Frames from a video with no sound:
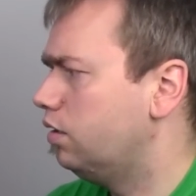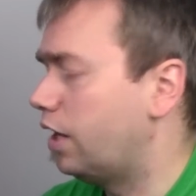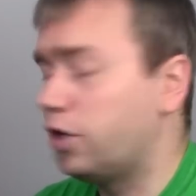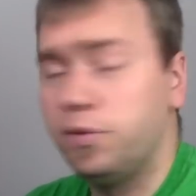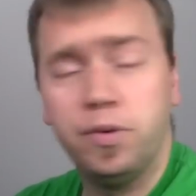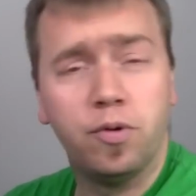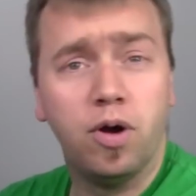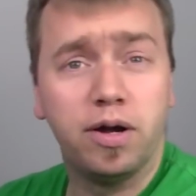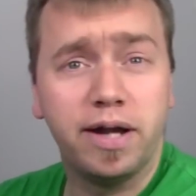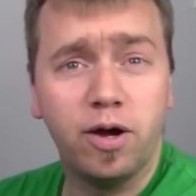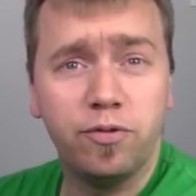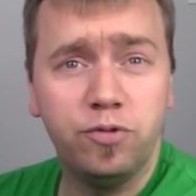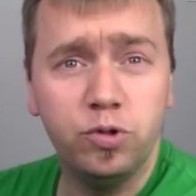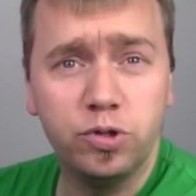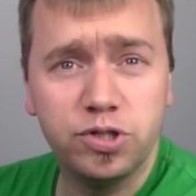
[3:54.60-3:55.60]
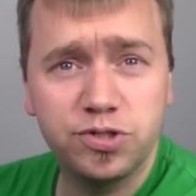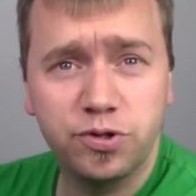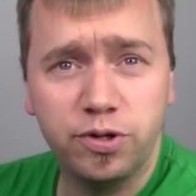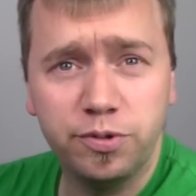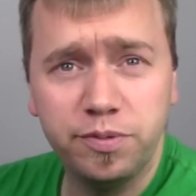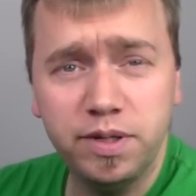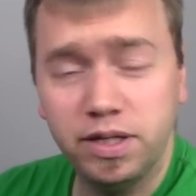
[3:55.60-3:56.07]
I could be wrong. Now, if you
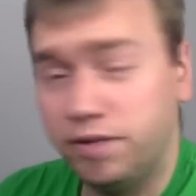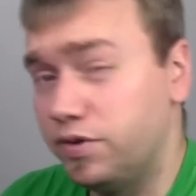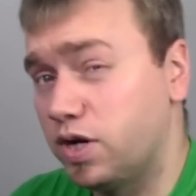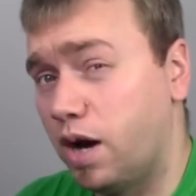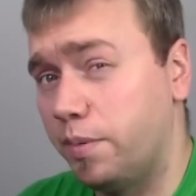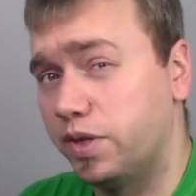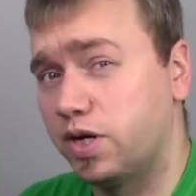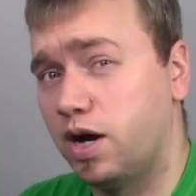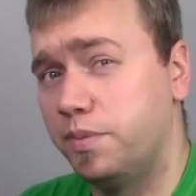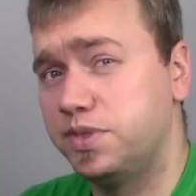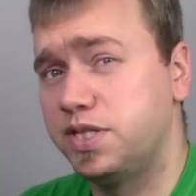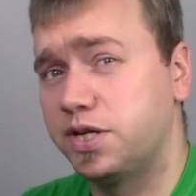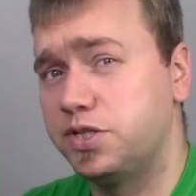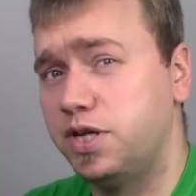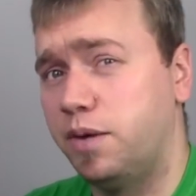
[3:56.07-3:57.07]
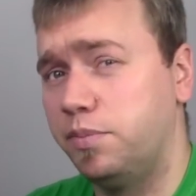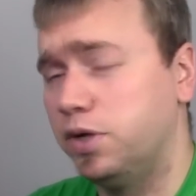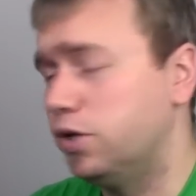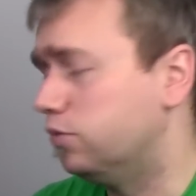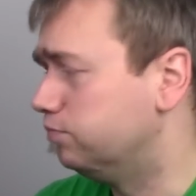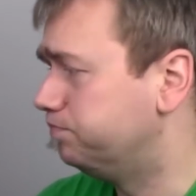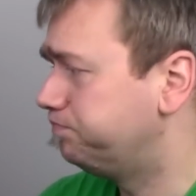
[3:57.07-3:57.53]
disagree with me, leave a comment in the comment section down
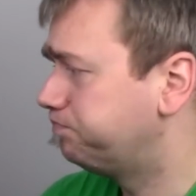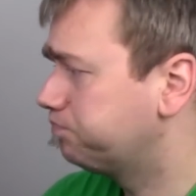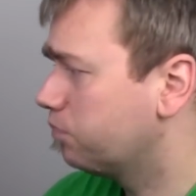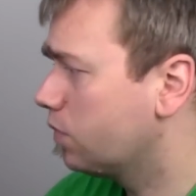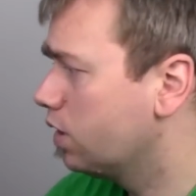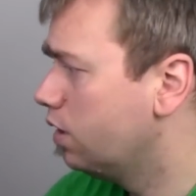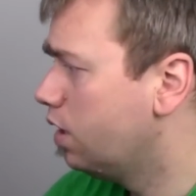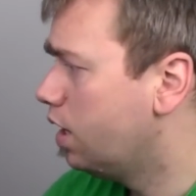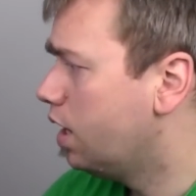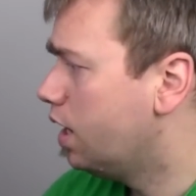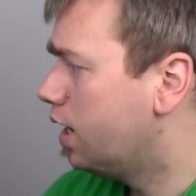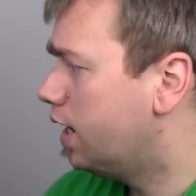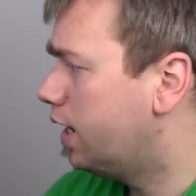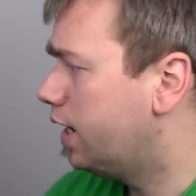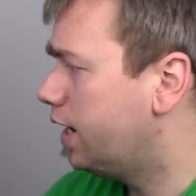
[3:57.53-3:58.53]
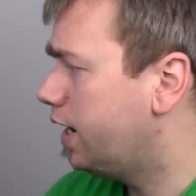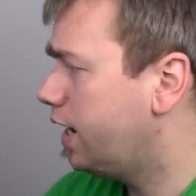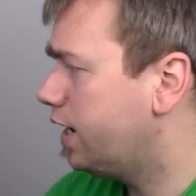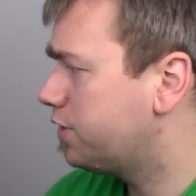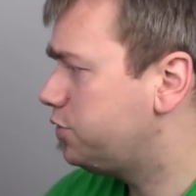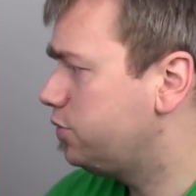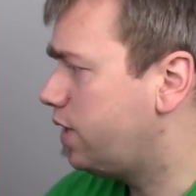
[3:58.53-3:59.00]
below.
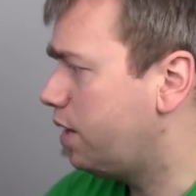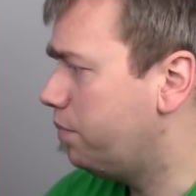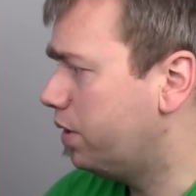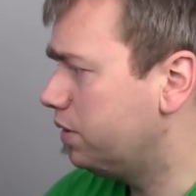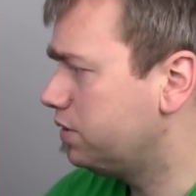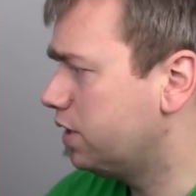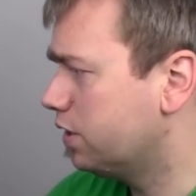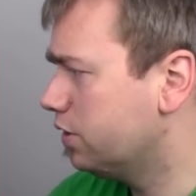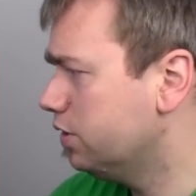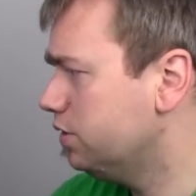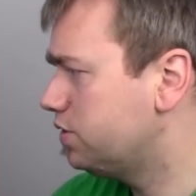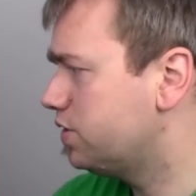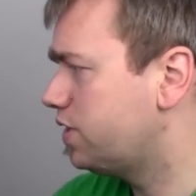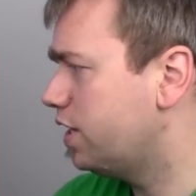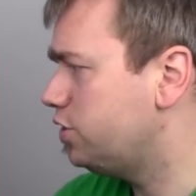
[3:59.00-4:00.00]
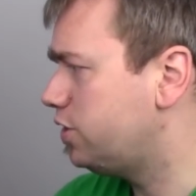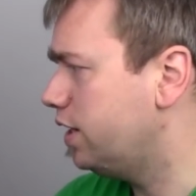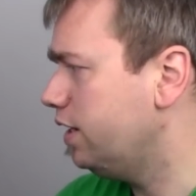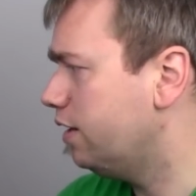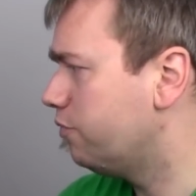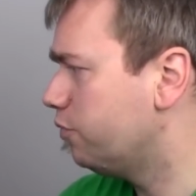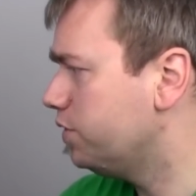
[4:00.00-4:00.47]
XUK Dunker says, hey
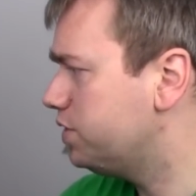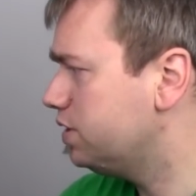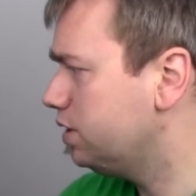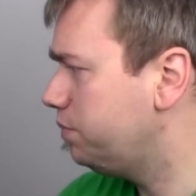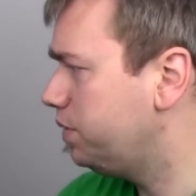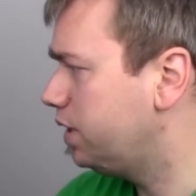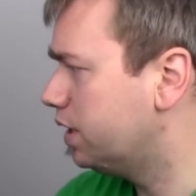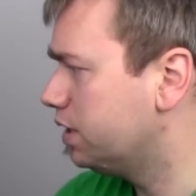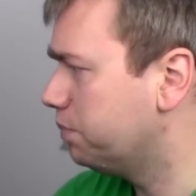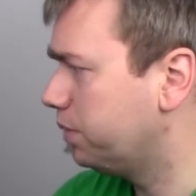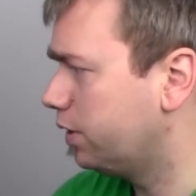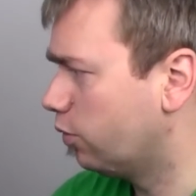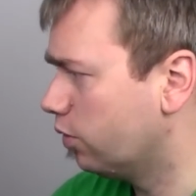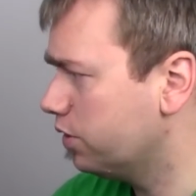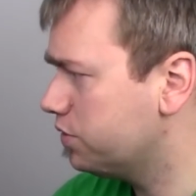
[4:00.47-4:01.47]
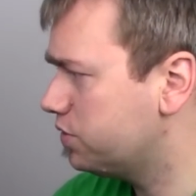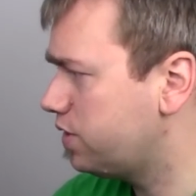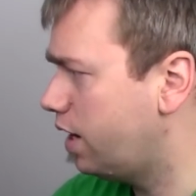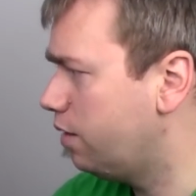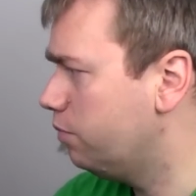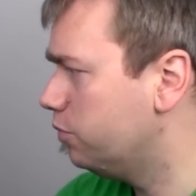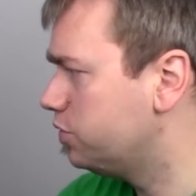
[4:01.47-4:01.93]
Jay, I've recently begun to play
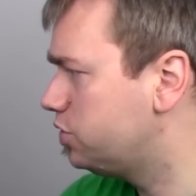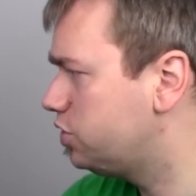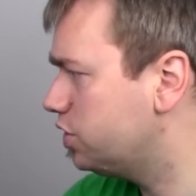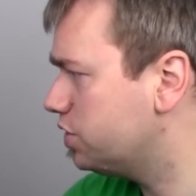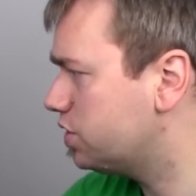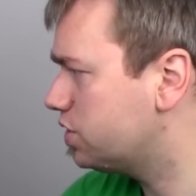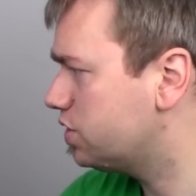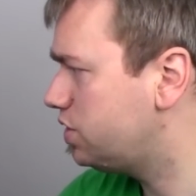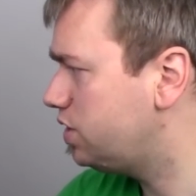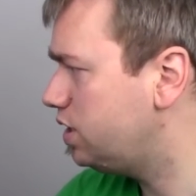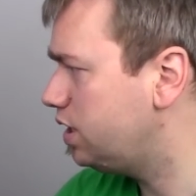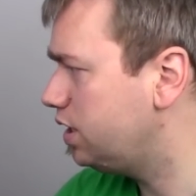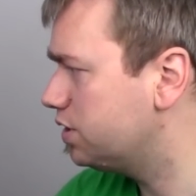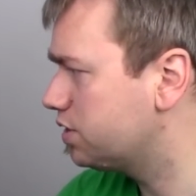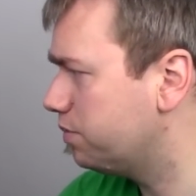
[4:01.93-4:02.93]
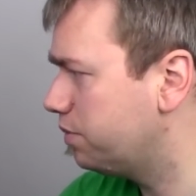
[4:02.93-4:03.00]
orcs and was just seeking